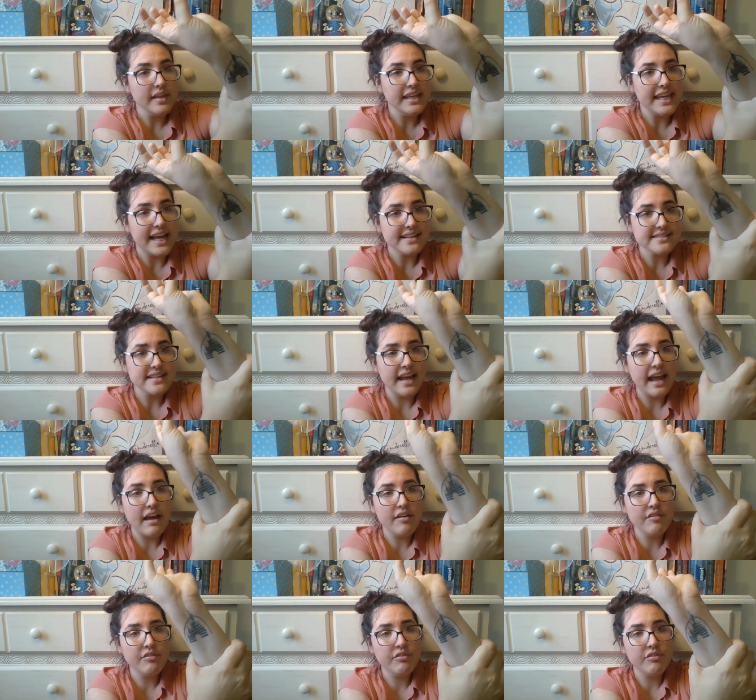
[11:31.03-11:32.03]
Yes, I
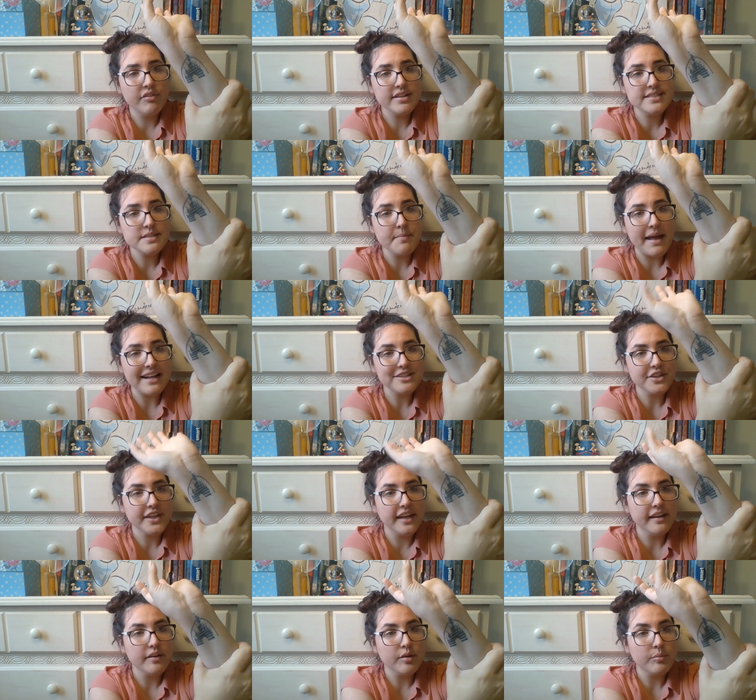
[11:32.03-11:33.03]
have, it's the Magic
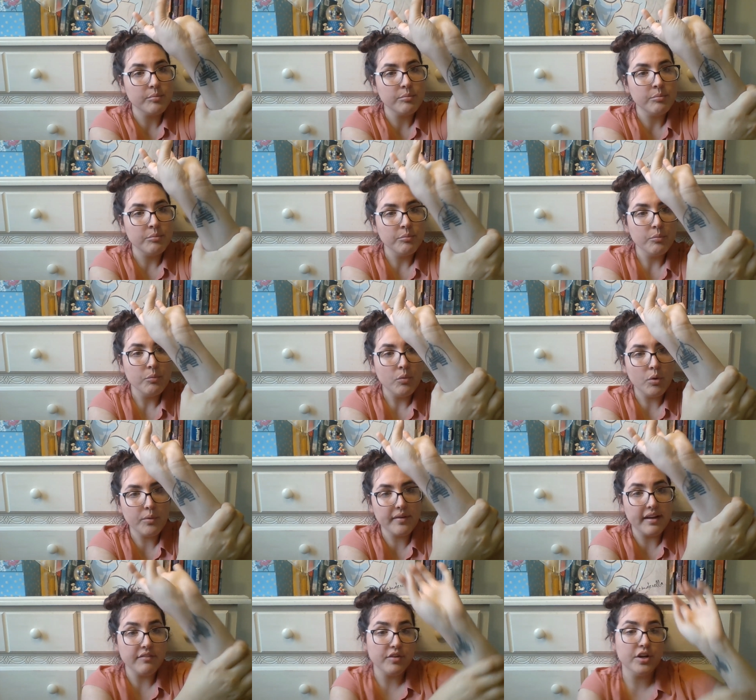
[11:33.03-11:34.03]
Kingdom
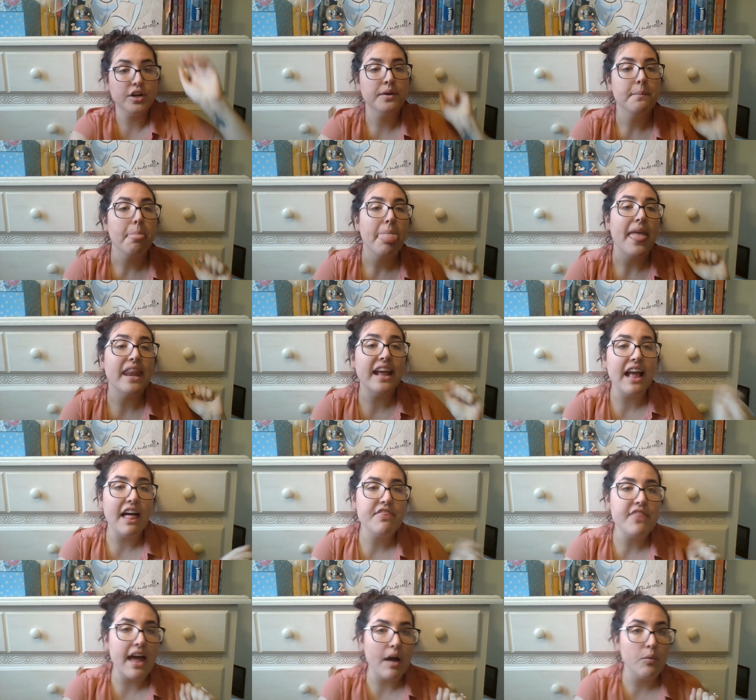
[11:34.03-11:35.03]
or whatever. And I
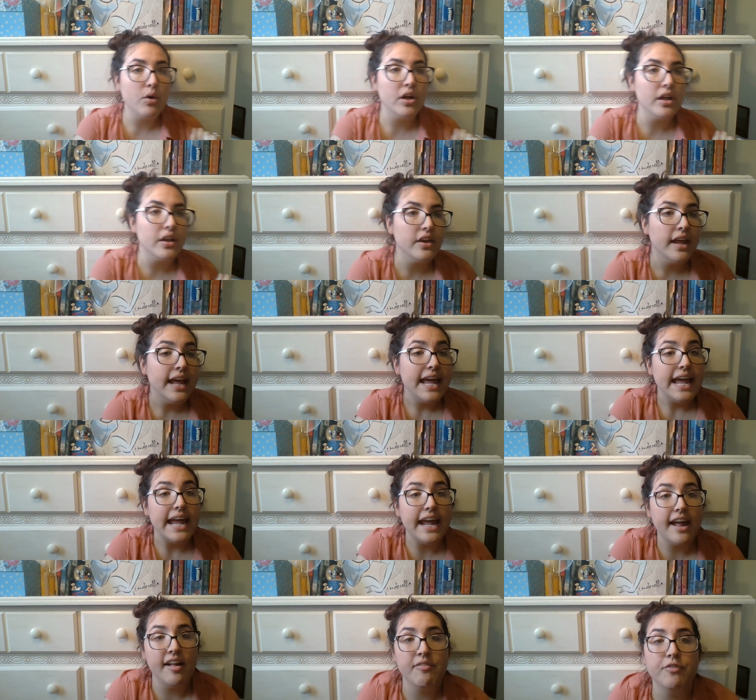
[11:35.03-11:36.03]
got that one
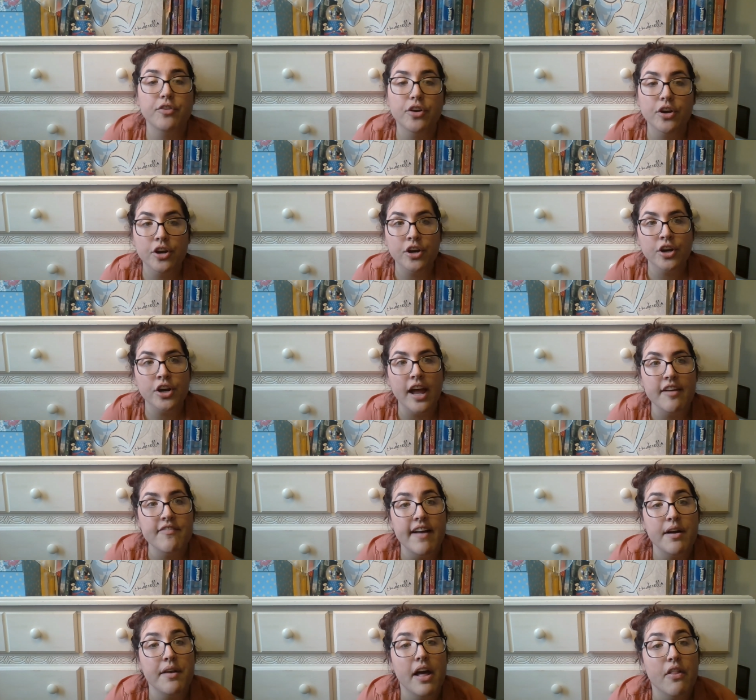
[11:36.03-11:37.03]
after I
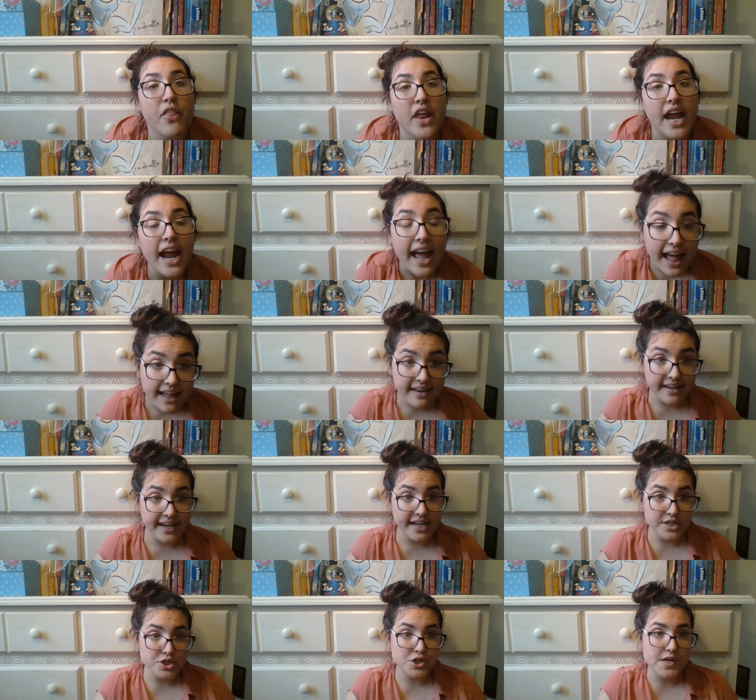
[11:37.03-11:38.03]
found out that I had
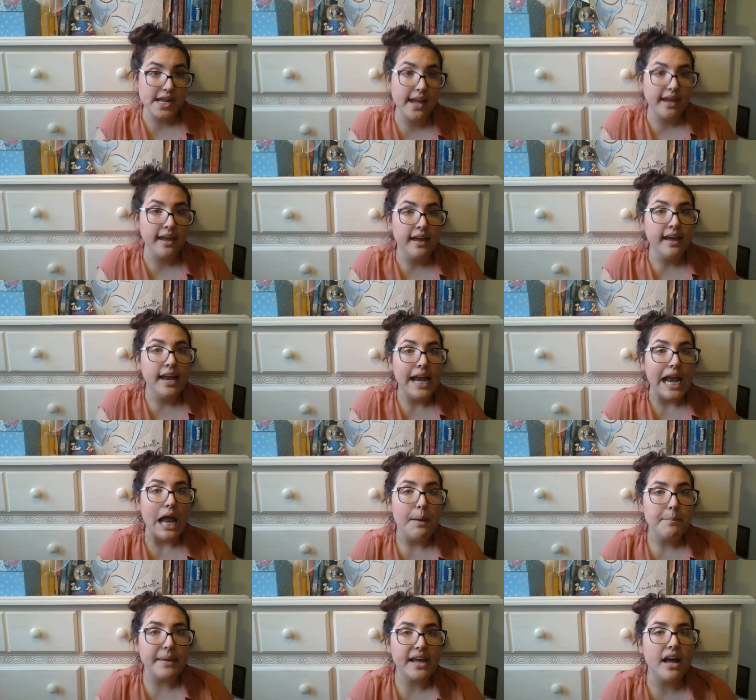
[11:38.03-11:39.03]
HD.
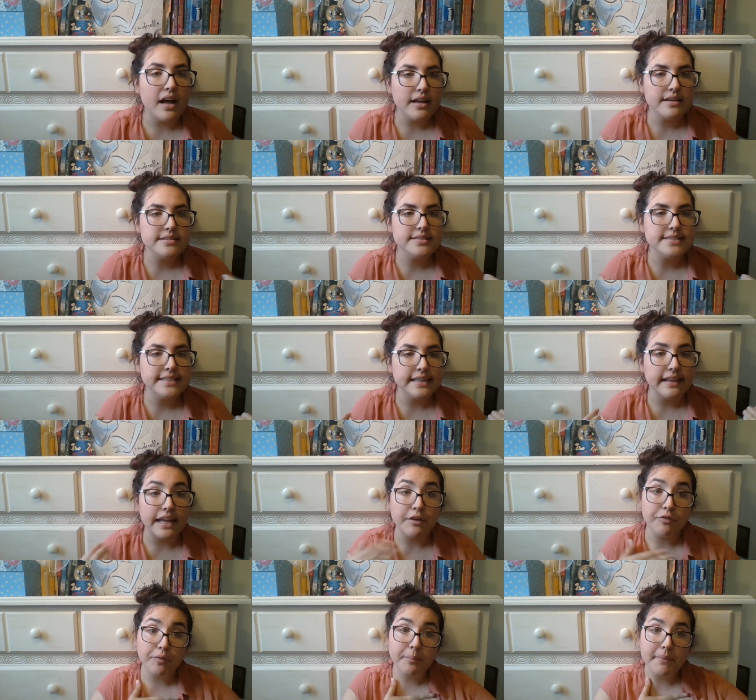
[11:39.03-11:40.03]
Because,
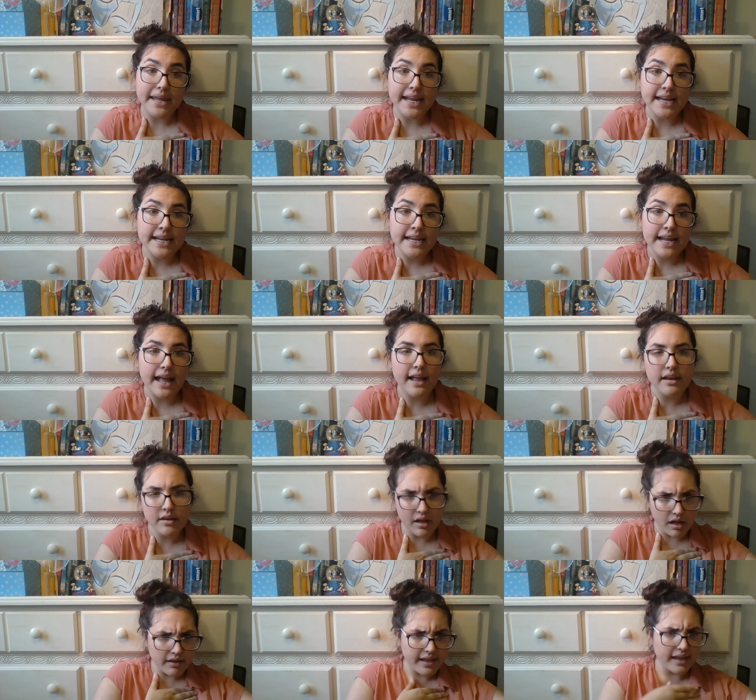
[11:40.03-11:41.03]
like, for me,
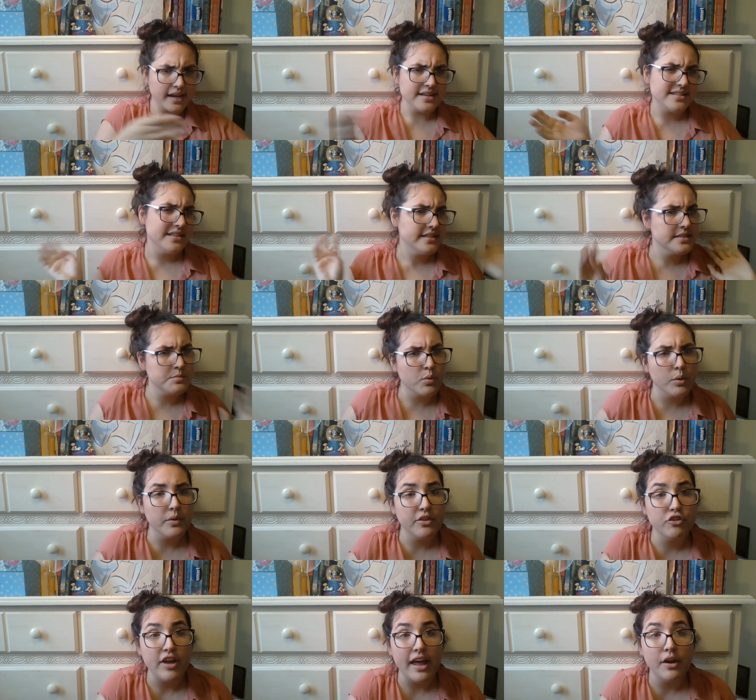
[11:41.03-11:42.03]
and I'll get into this more
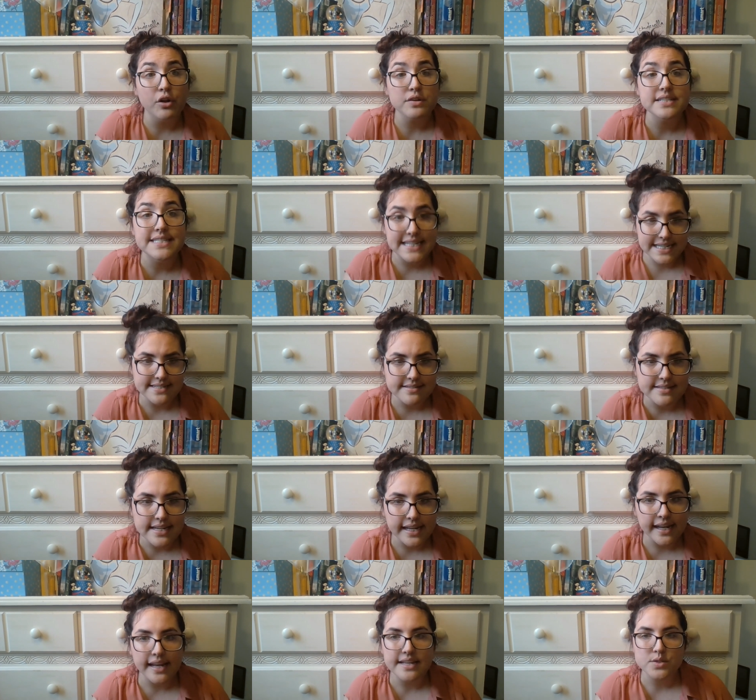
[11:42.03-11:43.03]
with the channel,
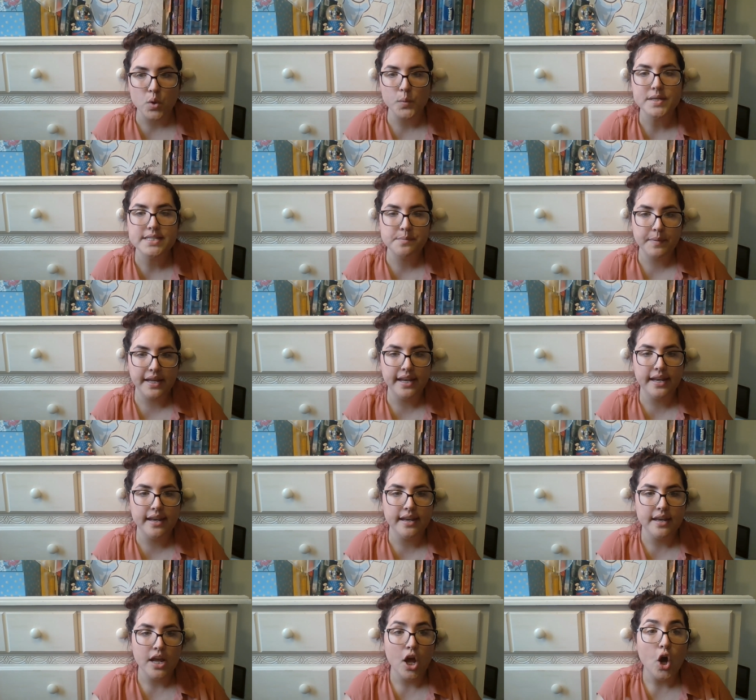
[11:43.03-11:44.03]
Disney has always
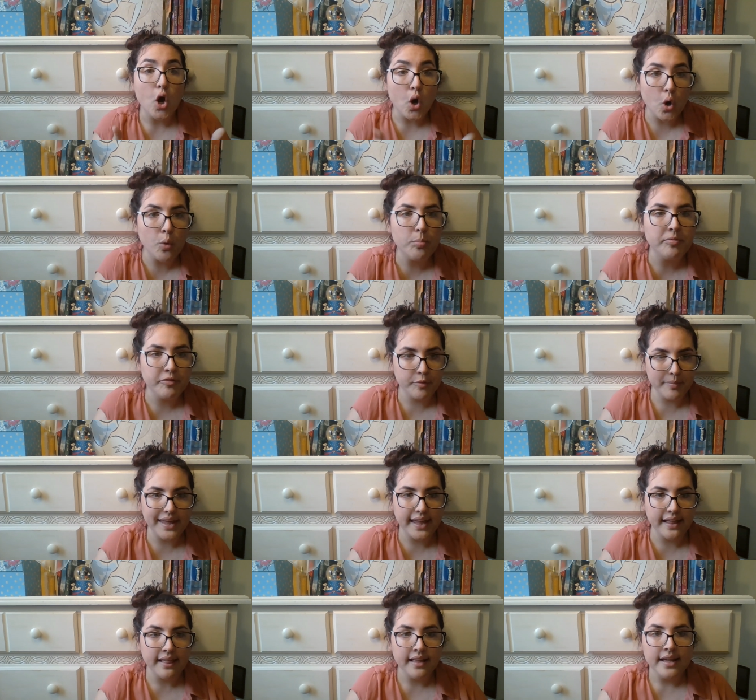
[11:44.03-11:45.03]
been hope for
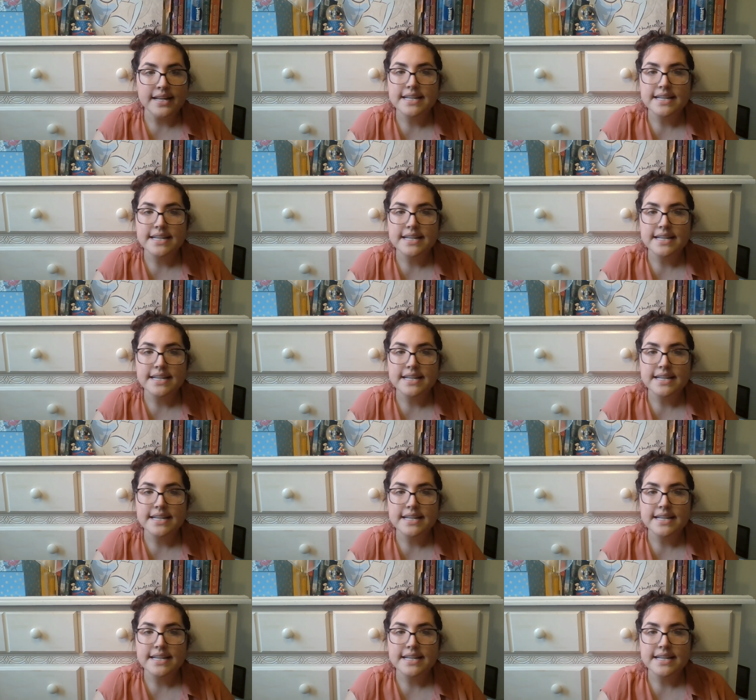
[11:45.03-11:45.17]
me.